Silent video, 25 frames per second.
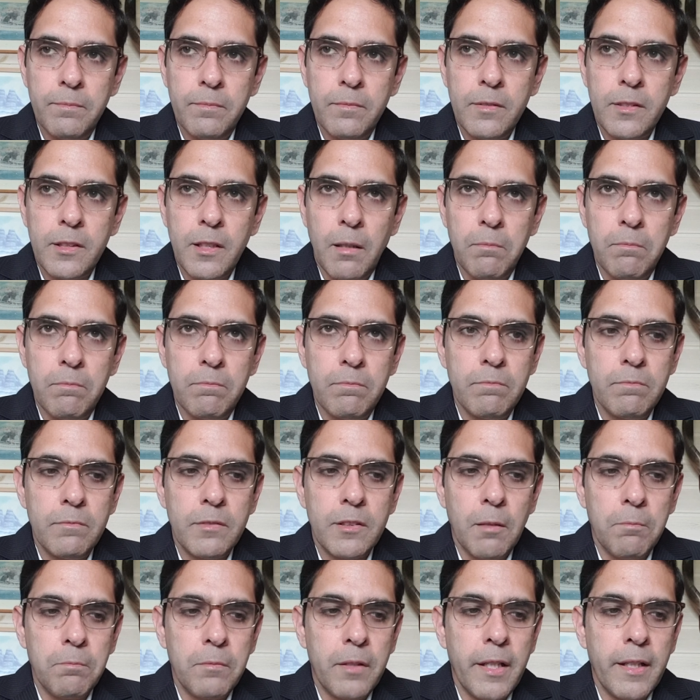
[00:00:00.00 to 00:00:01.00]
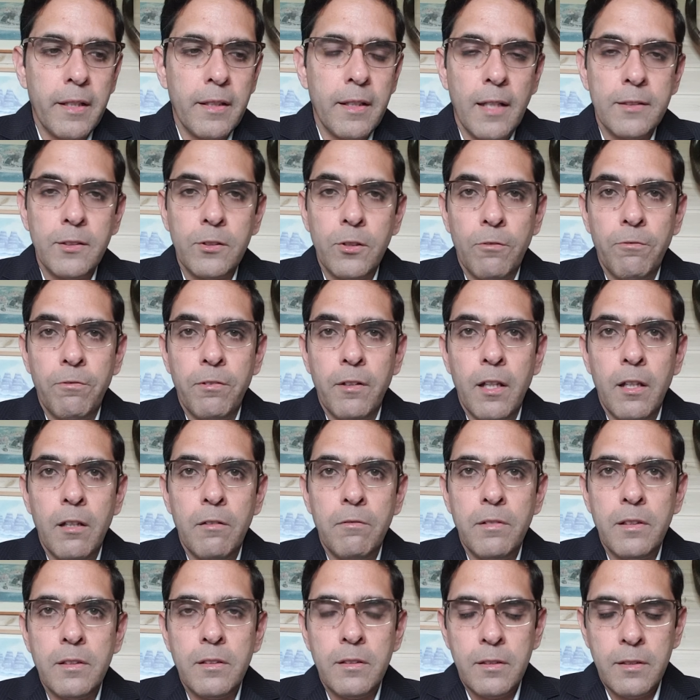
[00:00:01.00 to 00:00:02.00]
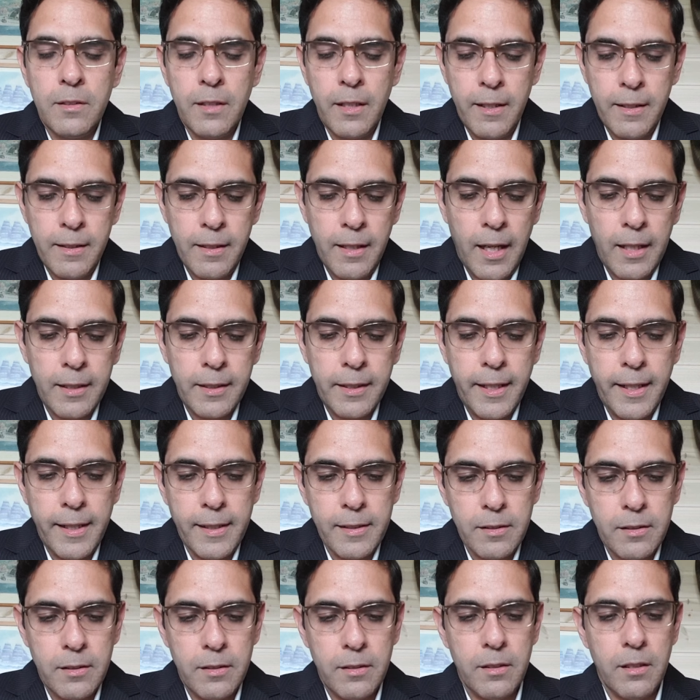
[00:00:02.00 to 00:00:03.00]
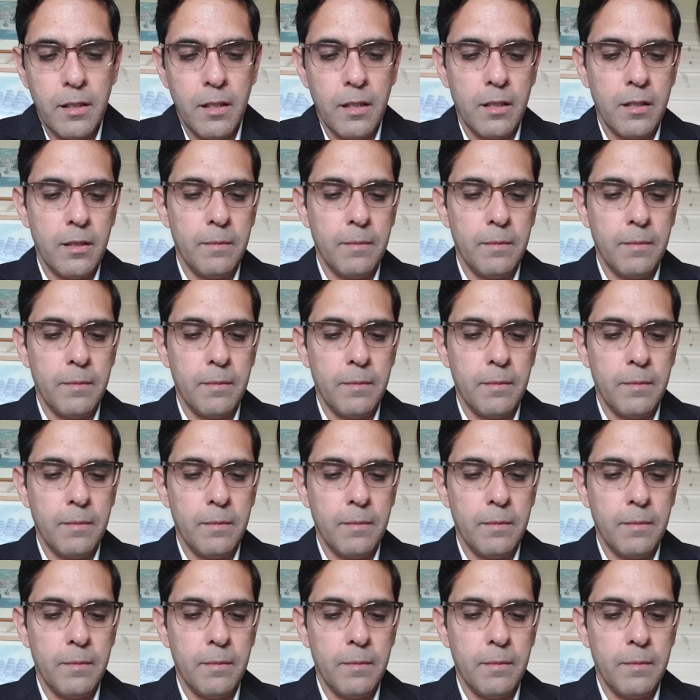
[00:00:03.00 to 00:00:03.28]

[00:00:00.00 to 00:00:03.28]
something that's of relevance, then in that case,